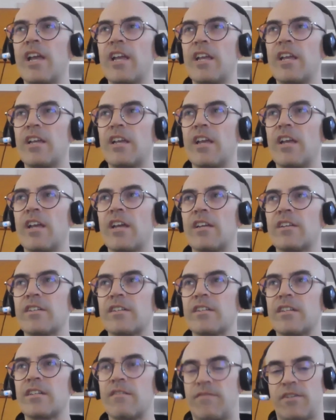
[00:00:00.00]
And
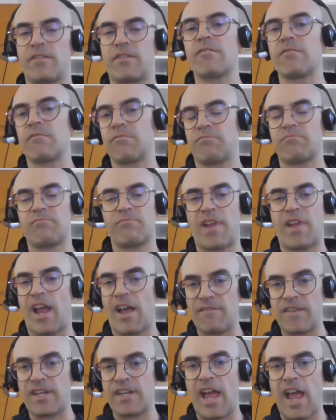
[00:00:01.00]
if you
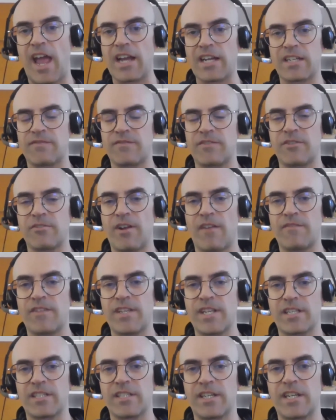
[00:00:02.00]
have the knack, if you have the
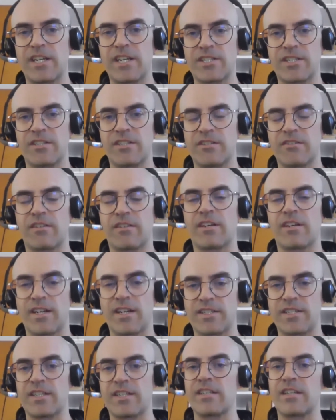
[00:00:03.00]
inclination, you can
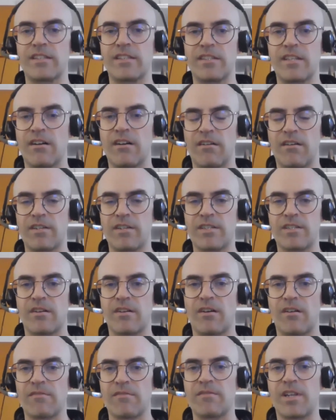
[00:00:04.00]
actually get in there and
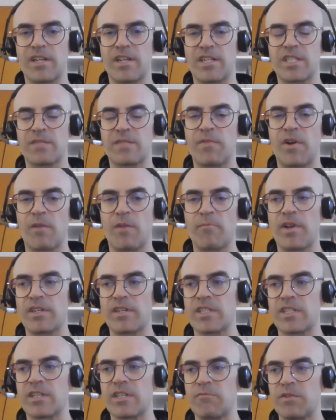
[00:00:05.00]
start
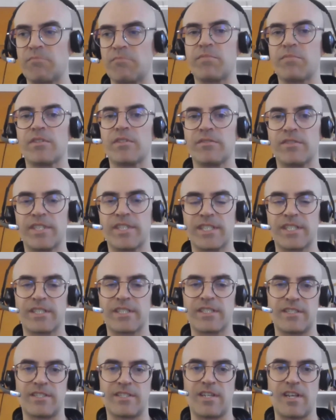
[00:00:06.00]
experimenting with building,
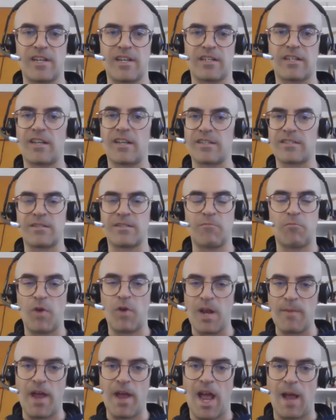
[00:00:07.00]
say, custom
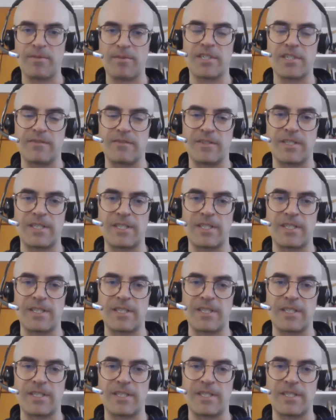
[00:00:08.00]
web apps, even